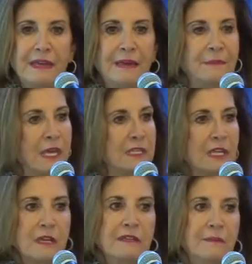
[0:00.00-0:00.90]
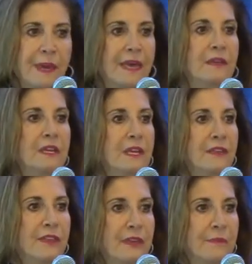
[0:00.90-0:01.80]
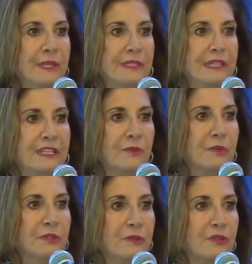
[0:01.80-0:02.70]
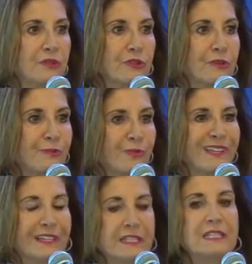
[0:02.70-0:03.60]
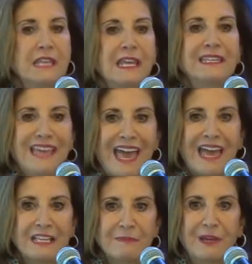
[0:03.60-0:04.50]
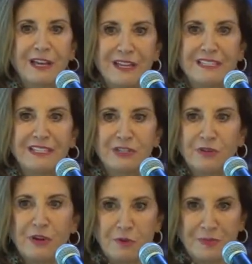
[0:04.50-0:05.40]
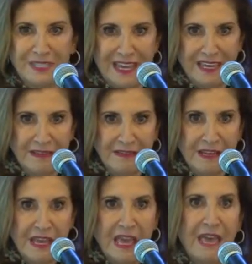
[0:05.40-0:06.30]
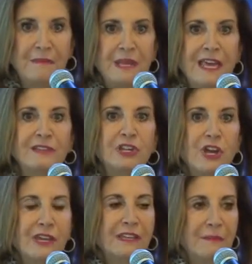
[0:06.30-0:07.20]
I'm not talking about the ability to reduce your real estate tax because it's your homestead. I'm now talking